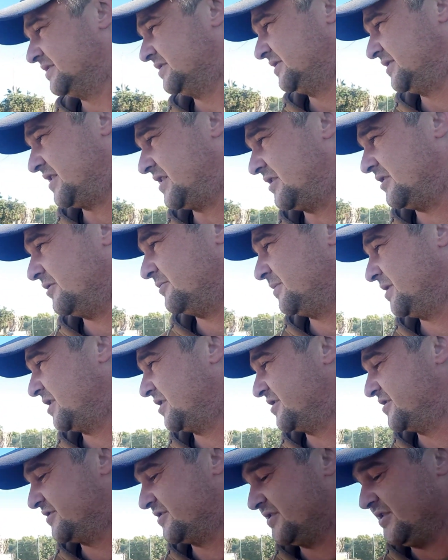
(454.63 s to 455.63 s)
so
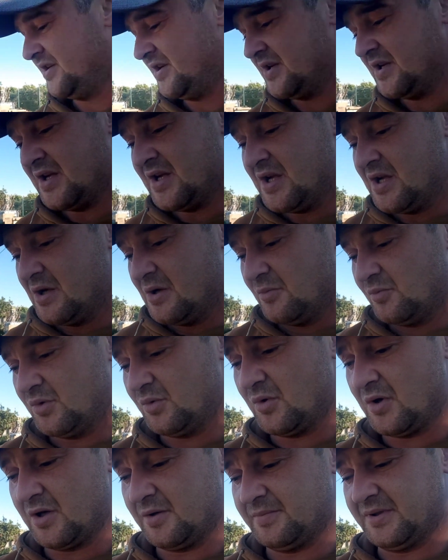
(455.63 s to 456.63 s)
because we
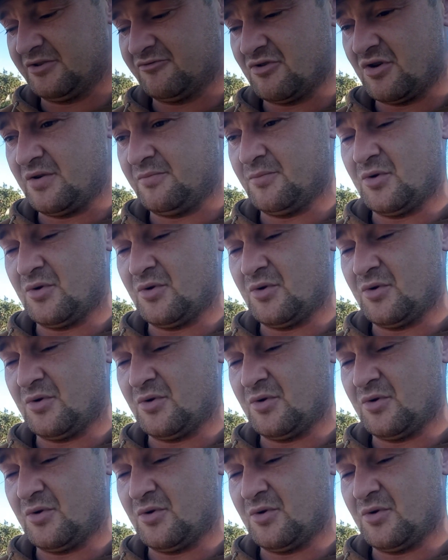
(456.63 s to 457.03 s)
want to be growing